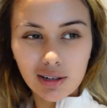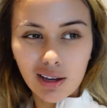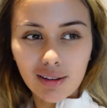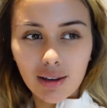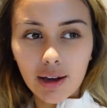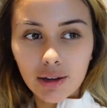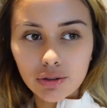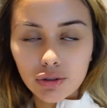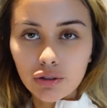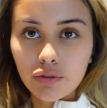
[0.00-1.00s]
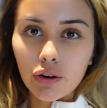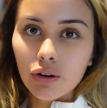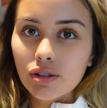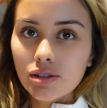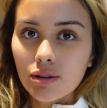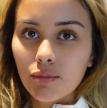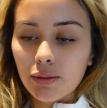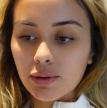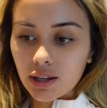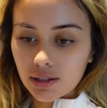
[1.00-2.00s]
gonna get like two photos and then
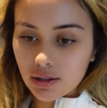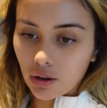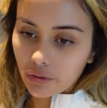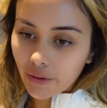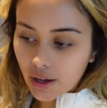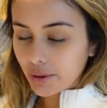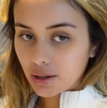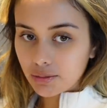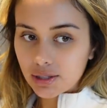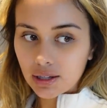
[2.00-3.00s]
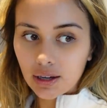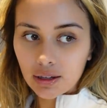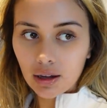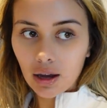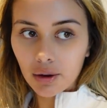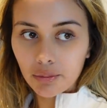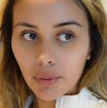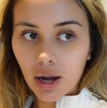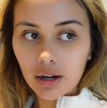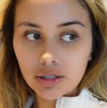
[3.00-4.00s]
maybe like a selfie. And then I'm just gonna get
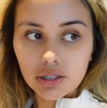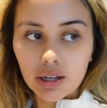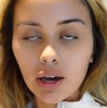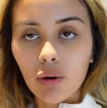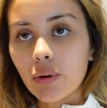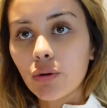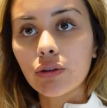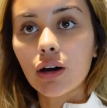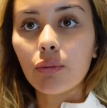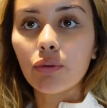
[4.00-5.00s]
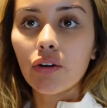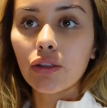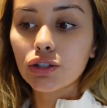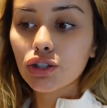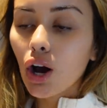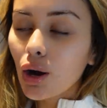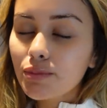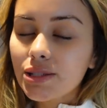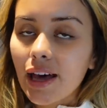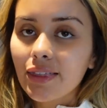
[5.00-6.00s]
Maya to like help me with a couple of other
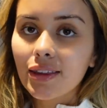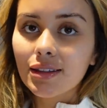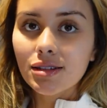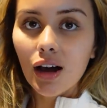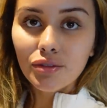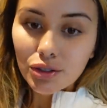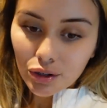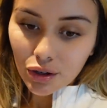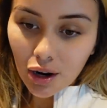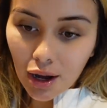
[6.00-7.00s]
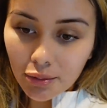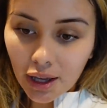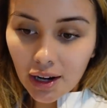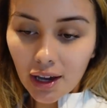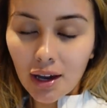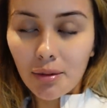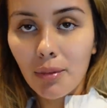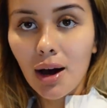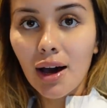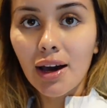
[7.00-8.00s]
jobs. And then this afternoon I'm getting
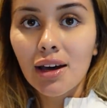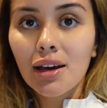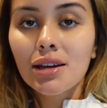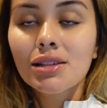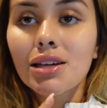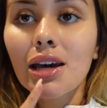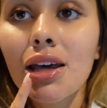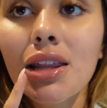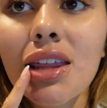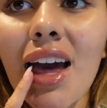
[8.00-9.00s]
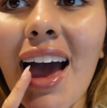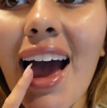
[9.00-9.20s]
my teeth